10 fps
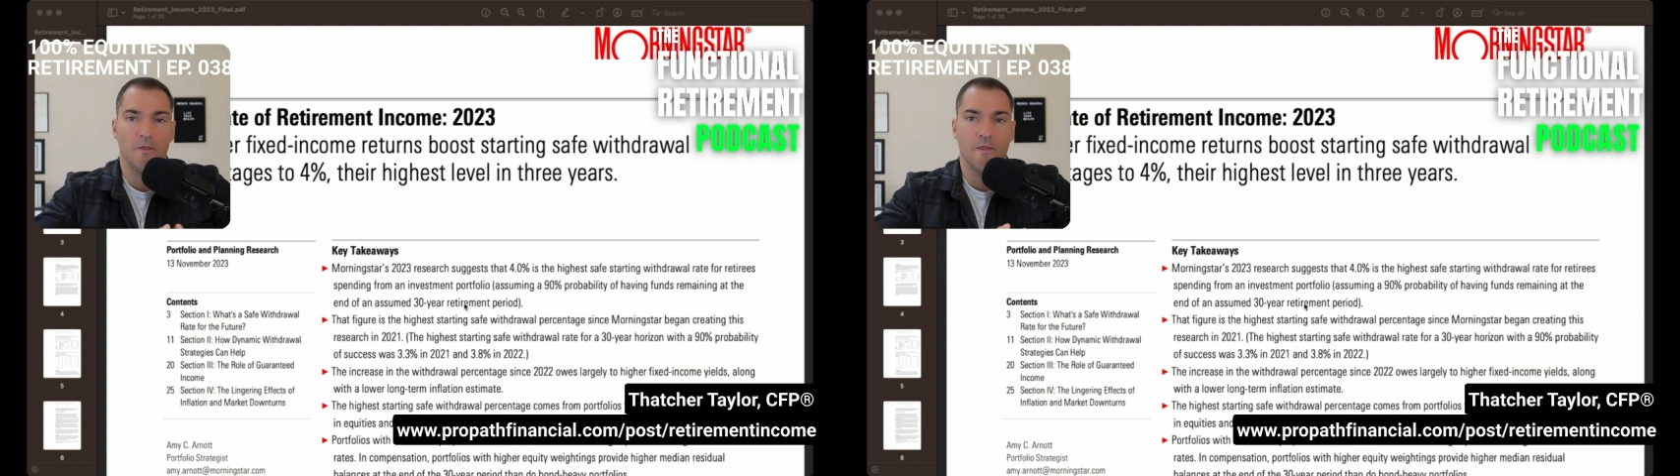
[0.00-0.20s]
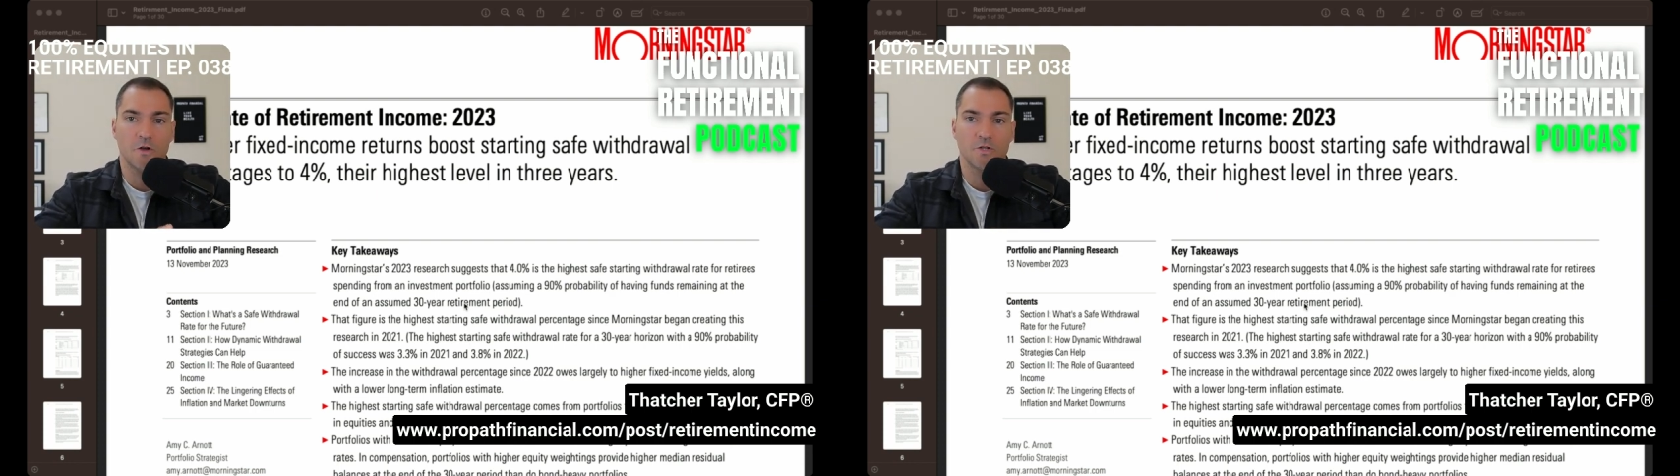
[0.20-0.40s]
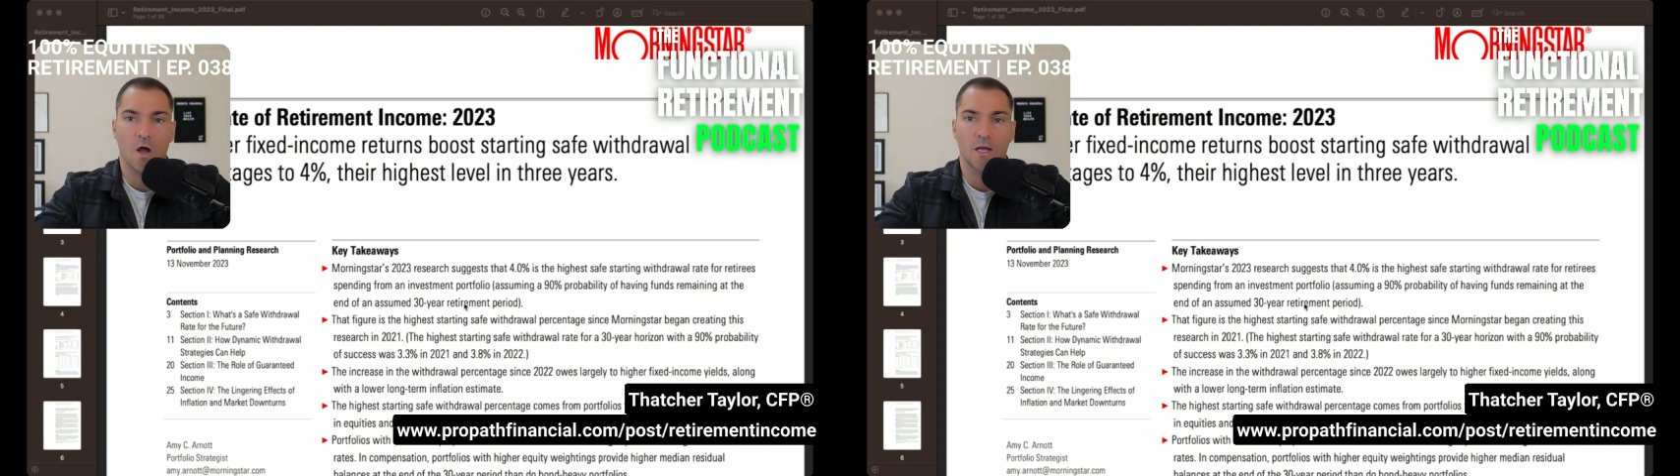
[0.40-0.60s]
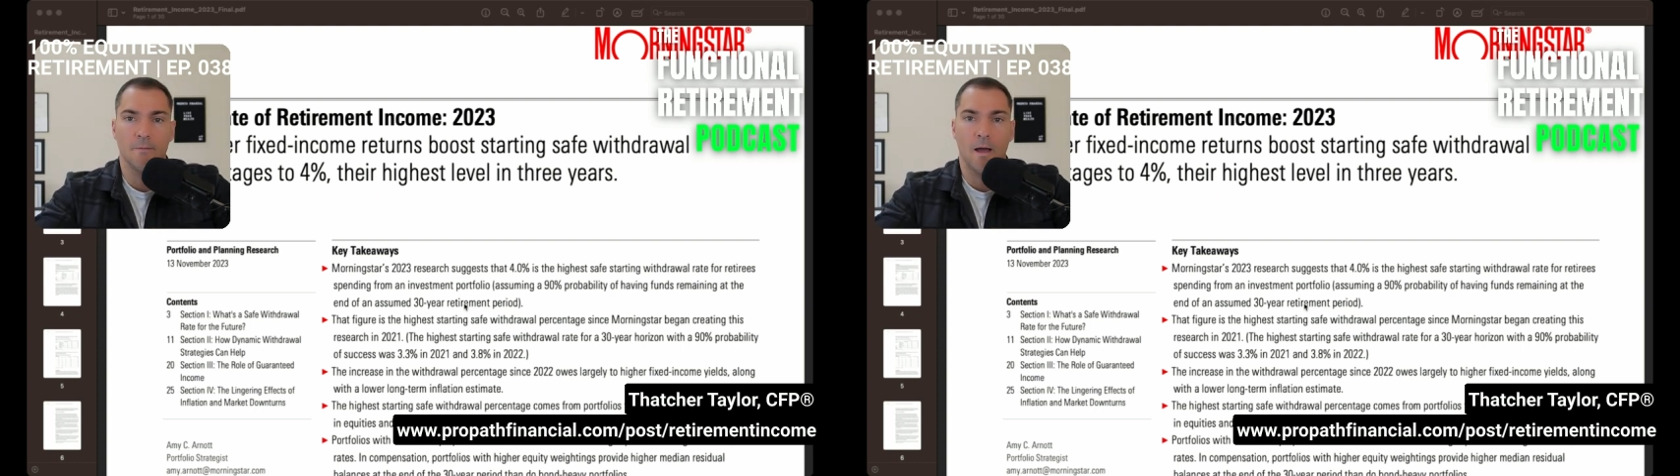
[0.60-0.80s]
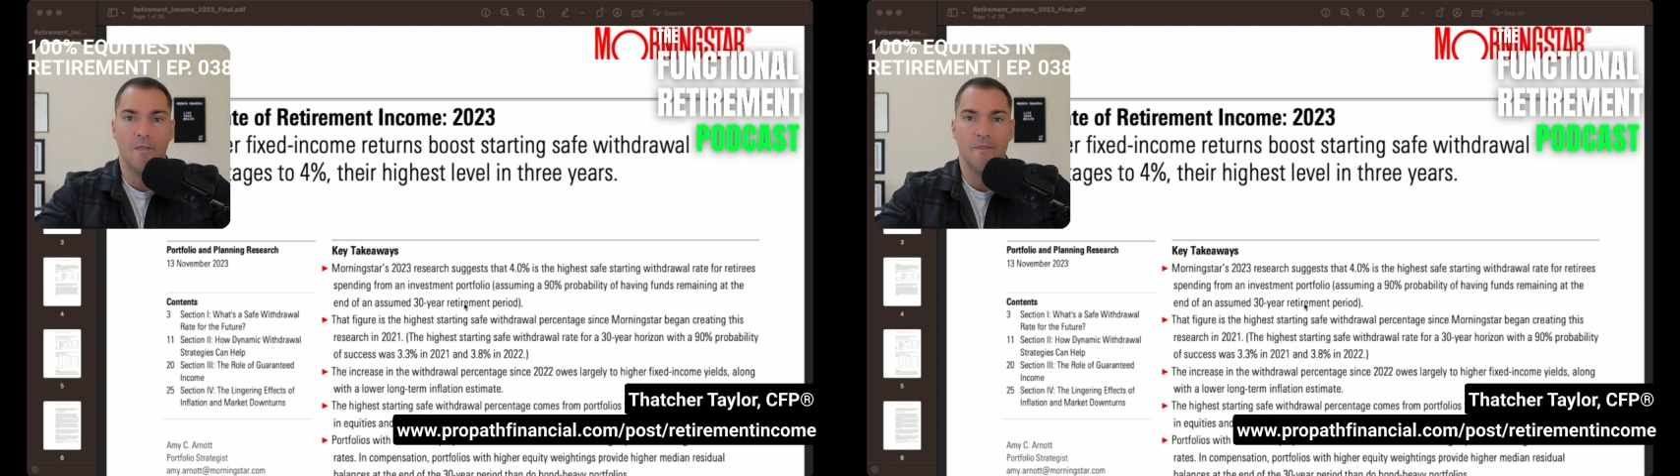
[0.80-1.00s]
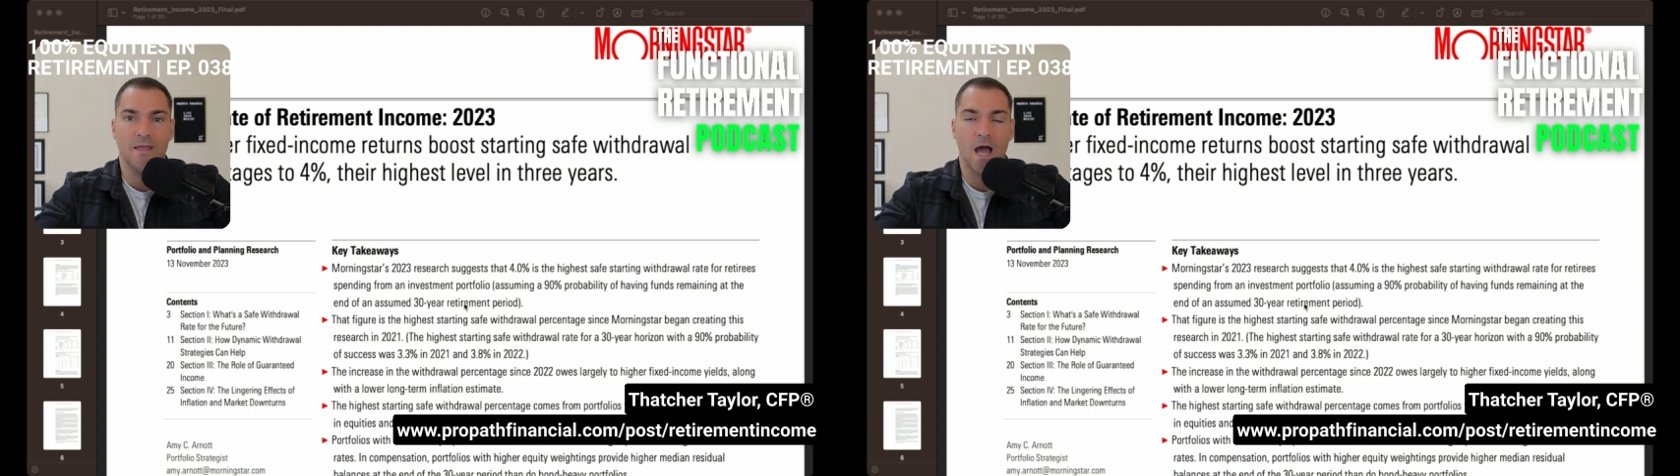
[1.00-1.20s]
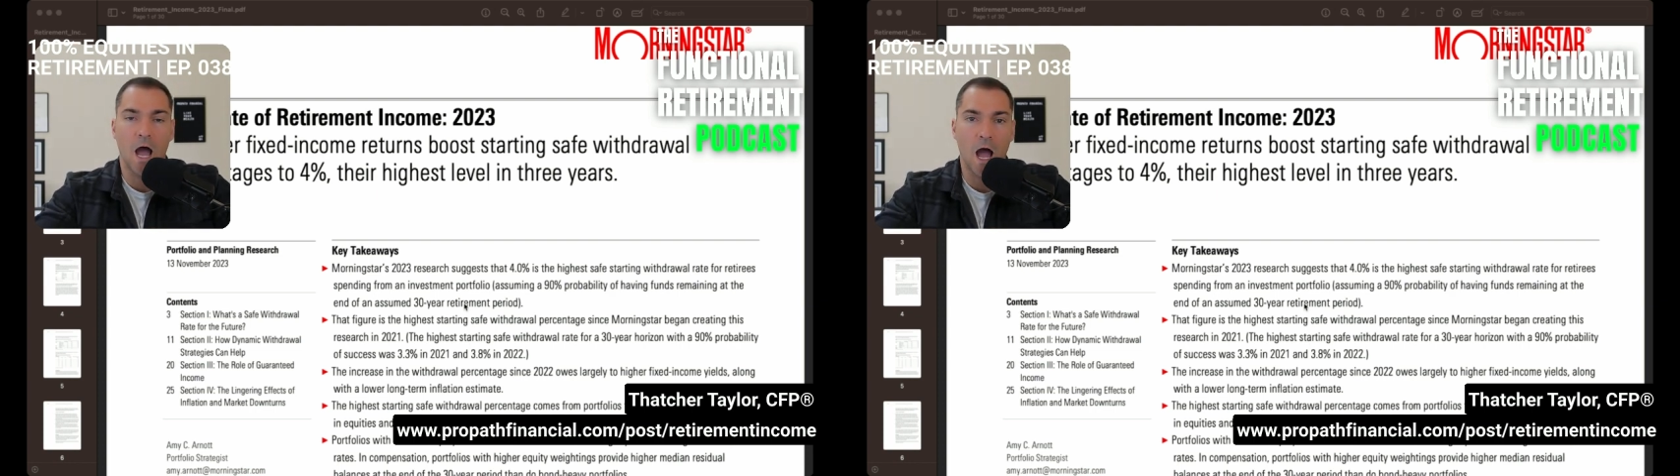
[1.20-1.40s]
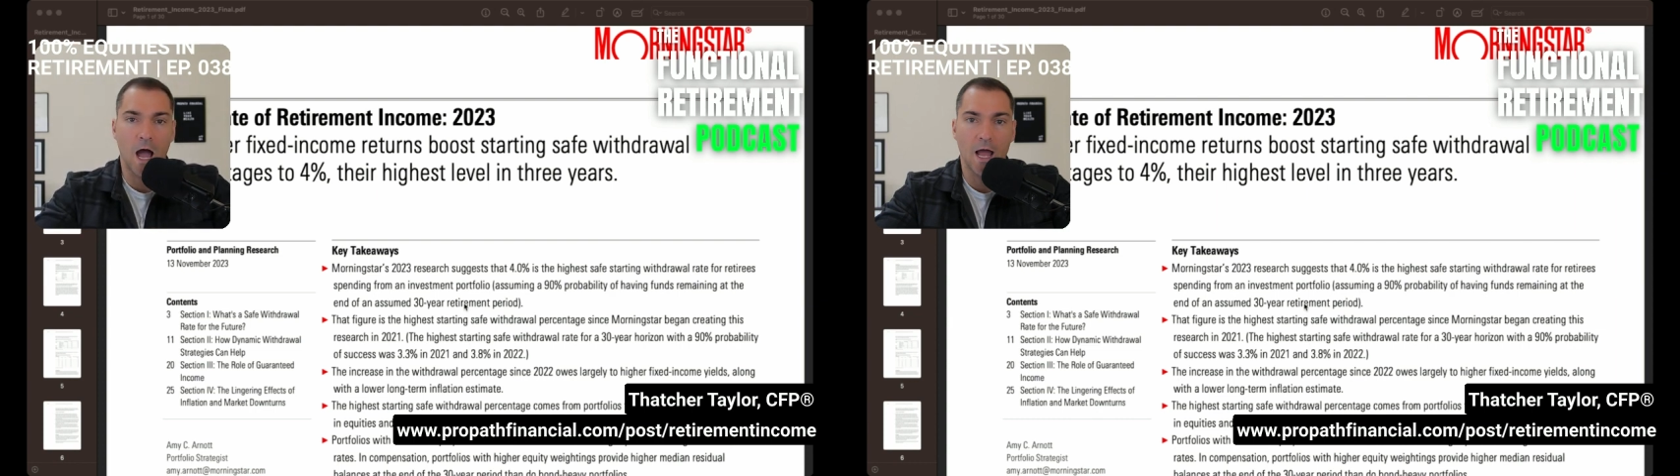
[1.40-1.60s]
They're talking about the
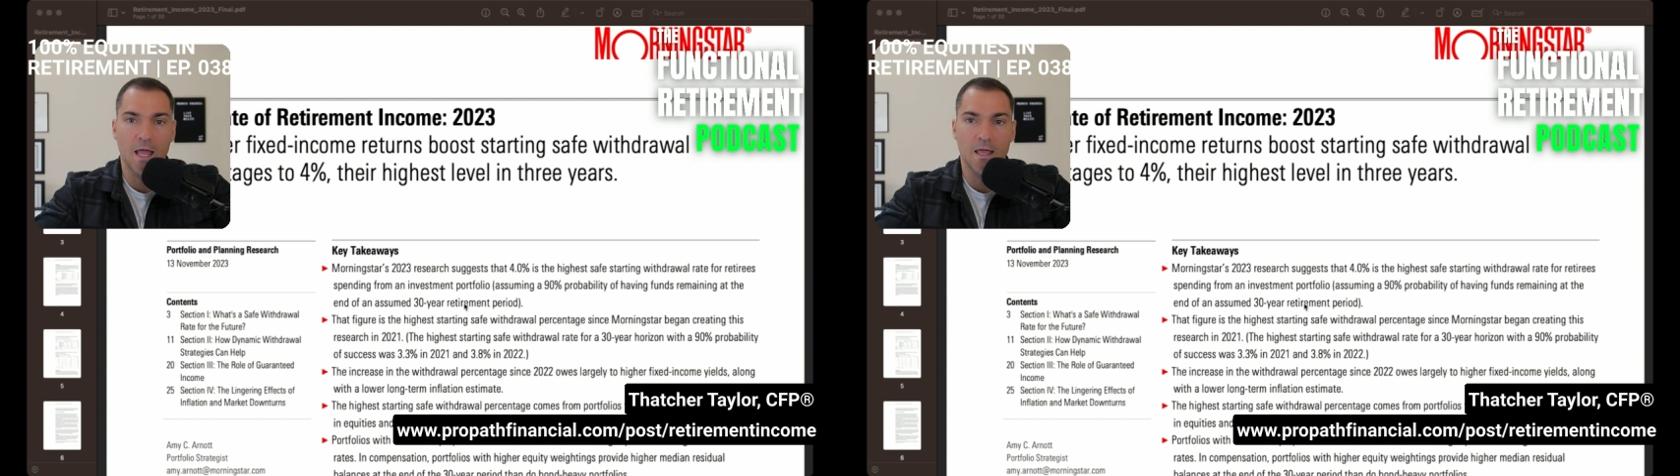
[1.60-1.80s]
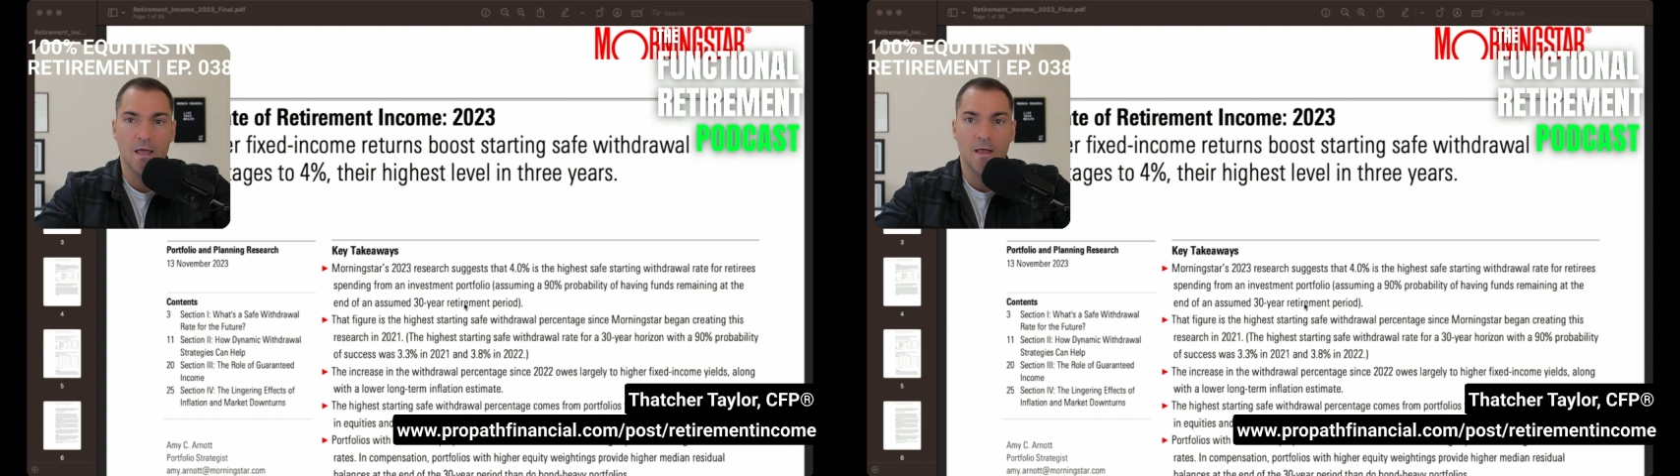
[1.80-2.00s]
high